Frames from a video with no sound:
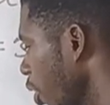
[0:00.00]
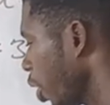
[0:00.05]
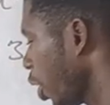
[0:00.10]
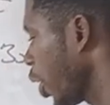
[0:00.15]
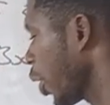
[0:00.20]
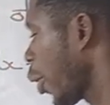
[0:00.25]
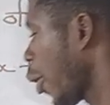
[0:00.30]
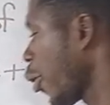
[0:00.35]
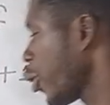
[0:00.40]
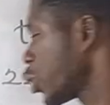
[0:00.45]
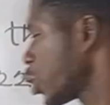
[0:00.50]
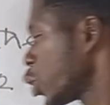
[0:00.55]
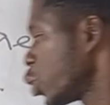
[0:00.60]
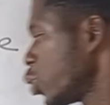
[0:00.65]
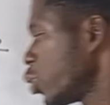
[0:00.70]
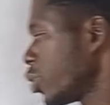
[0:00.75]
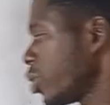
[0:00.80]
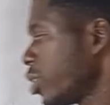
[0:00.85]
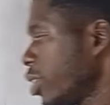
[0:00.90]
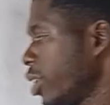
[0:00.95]
equal
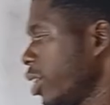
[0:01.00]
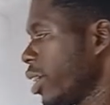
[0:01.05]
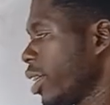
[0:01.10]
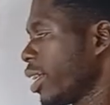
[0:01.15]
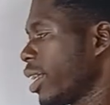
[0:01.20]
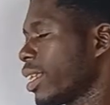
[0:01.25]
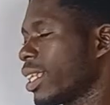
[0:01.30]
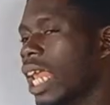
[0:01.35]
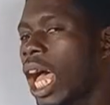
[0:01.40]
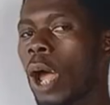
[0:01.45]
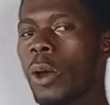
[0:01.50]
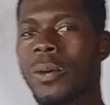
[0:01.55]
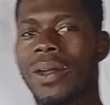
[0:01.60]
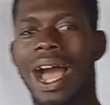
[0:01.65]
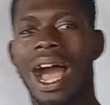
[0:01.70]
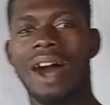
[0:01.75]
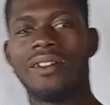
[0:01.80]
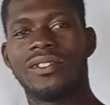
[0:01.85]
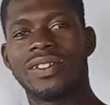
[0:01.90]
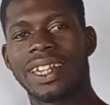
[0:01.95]
to, now we
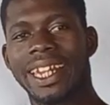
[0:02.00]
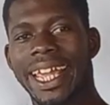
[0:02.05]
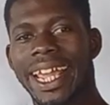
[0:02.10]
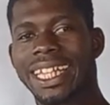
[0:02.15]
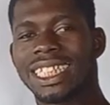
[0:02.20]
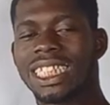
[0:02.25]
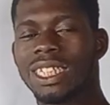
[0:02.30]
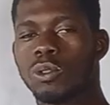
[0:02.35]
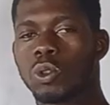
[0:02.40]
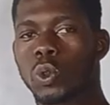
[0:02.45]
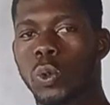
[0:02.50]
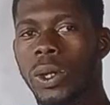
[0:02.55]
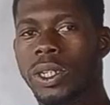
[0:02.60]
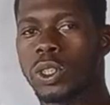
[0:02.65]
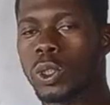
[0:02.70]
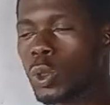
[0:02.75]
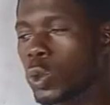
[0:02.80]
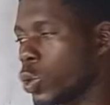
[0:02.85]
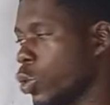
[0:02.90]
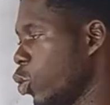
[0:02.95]
have negative
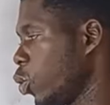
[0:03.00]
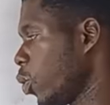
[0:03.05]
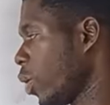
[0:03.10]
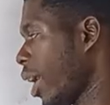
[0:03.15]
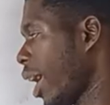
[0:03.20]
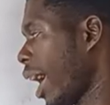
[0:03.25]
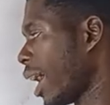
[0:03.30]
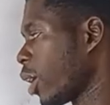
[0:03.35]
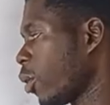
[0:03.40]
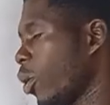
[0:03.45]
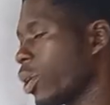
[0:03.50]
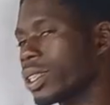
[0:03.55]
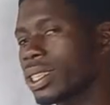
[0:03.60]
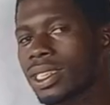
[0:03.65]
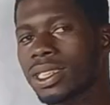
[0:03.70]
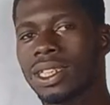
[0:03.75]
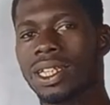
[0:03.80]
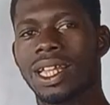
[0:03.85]
22 at what?